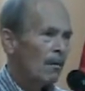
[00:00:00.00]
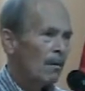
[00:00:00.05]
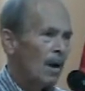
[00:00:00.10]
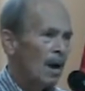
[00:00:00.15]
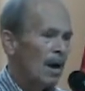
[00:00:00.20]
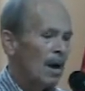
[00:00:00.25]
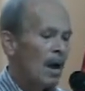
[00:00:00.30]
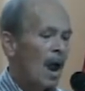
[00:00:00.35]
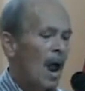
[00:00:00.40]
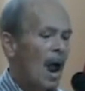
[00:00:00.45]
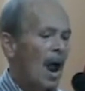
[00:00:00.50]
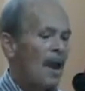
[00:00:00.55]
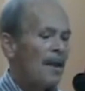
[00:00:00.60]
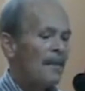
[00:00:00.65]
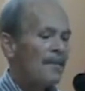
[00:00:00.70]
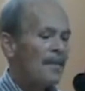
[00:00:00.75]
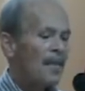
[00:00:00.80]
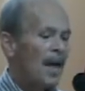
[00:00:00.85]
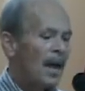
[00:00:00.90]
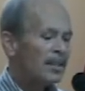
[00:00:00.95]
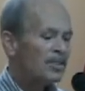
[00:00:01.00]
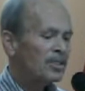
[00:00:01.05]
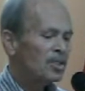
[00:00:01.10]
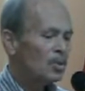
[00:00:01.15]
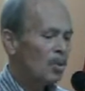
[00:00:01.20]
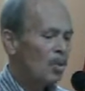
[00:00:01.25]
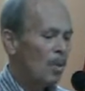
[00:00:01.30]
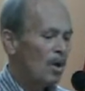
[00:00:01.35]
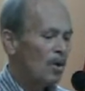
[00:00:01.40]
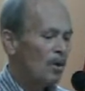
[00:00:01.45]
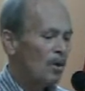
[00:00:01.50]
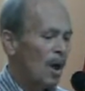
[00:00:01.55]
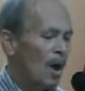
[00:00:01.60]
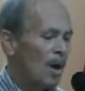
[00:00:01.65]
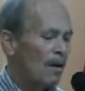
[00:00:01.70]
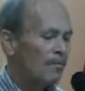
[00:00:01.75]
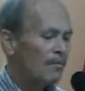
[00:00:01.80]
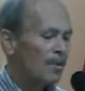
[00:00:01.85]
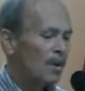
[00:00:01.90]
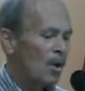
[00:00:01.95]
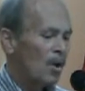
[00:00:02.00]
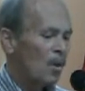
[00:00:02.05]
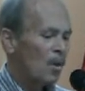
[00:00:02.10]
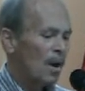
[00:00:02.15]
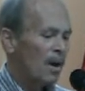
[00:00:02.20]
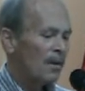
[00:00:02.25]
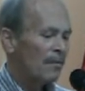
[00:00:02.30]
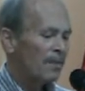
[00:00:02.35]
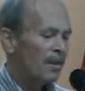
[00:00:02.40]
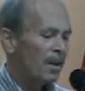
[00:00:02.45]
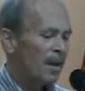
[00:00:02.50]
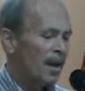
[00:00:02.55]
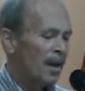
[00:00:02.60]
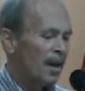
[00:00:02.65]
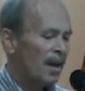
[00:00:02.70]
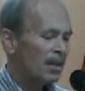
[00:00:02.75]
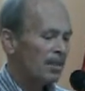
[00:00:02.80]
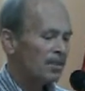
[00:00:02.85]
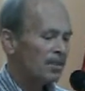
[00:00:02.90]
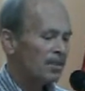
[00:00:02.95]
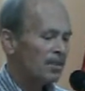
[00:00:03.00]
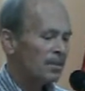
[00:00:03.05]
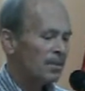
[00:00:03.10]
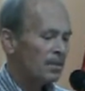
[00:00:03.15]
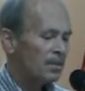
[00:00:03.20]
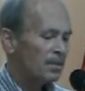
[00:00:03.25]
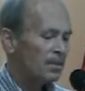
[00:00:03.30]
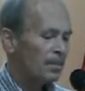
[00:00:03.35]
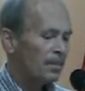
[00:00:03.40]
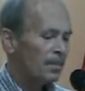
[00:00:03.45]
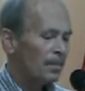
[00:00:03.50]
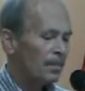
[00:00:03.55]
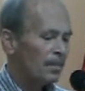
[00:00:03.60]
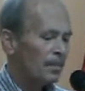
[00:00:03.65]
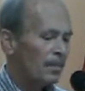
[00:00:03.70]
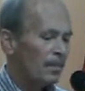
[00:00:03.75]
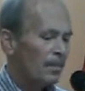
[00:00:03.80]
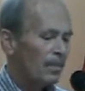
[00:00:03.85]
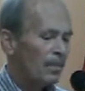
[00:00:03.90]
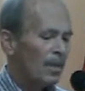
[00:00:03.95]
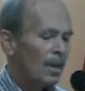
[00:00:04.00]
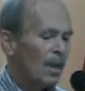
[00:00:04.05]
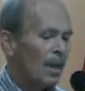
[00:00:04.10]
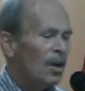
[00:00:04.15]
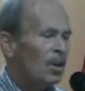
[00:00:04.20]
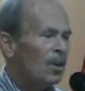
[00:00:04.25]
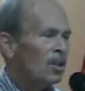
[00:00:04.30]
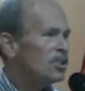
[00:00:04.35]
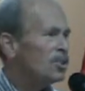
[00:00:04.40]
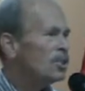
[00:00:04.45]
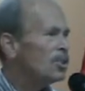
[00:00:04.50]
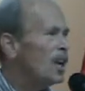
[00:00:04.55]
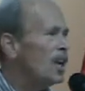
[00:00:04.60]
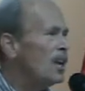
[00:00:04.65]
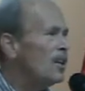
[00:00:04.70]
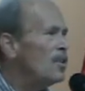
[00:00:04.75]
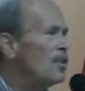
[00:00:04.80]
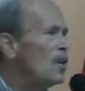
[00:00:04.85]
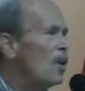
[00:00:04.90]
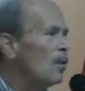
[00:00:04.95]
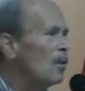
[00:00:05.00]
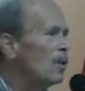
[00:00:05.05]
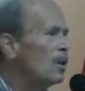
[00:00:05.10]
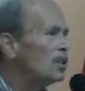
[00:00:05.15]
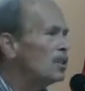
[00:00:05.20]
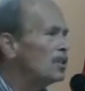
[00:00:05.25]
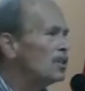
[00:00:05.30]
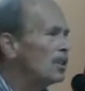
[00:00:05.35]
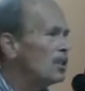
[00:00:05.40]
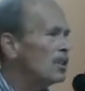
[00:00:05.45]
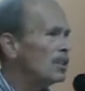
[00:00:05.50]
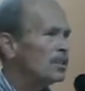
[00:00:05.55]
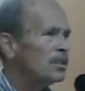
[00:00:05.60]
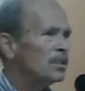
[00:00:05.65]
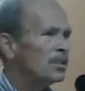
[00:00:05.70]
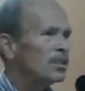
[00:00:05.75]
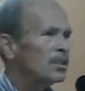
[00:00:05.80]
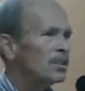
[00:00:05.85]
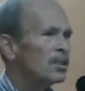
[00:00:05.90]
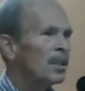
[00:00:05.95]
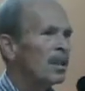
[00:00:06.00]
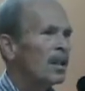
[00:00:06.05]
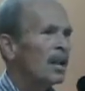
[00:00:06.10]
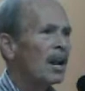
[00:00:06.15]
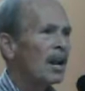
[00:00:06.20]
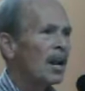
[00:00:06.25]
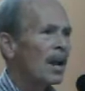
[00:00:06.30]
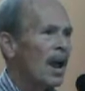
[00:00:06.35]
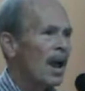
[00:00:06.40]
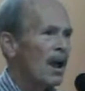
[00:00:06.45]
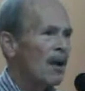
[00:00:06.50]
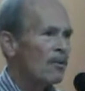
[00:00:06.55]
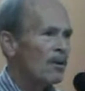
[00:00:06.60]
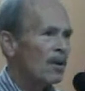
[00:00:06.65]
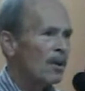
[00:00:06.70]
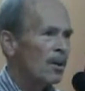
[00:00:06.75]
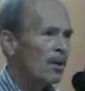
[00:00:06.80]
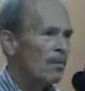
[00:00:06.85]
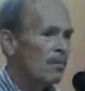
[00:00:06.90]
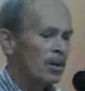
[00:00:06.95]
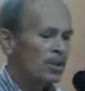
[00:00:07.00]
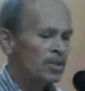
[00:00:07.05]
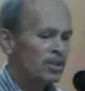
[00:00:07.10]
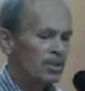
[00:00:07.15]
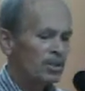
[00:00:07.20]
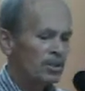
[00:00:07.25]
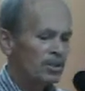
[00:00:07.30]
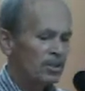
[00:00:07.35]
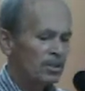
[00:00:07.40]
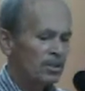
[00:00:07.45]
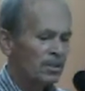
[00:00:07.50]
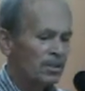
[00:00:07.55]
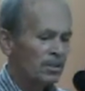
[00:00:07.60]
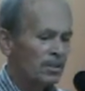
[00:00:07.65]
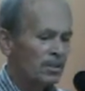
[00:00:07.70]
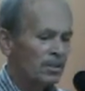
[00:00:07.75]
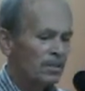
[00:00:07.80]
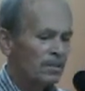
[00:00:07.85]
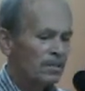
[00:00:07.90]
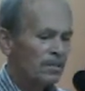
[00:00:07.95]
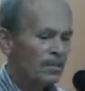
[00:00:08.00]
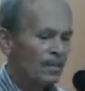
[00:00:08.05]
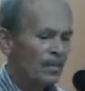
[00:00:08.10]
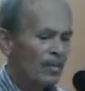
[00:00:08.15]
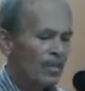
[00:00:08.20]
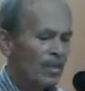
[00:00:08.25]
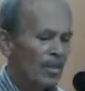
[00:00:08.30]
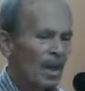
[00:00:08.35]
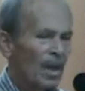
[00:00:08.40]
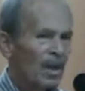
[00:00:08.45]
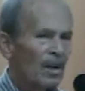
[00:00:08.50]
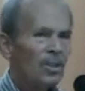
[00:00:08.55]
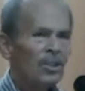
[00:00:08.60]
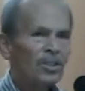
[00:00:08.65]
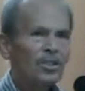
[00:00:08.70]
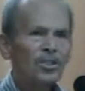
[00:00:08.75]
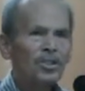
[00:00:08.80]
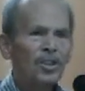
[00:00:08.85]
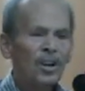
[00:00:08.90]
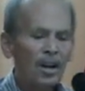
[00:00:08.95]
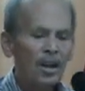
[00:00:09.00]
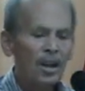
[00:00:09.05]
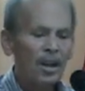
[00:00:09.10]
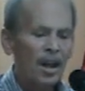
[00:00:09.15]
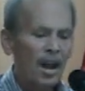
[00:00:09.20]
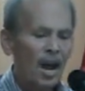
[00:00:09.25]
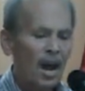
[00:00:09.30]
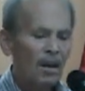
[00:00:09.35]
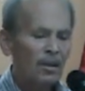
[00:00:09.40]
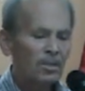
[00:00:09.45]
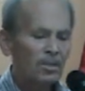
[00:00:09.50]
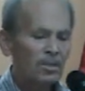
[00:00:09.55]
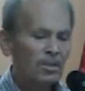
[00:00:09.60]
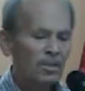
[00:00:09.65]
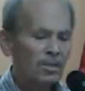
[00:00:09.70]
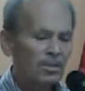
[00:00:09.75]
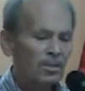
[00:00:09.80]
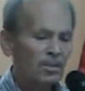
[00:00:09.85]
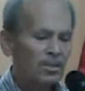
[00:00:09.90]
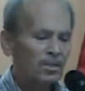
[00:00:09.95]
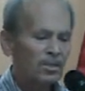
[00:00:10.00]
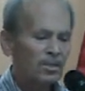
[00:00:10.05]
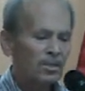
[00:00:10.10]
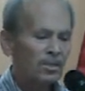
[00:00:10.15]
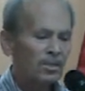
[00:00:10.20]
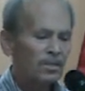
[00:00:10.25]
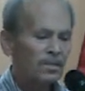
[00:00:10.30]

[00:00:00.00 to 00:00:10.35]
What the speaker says: right? And that's what you have to go after next. You send notices to the county commissions, your city councils,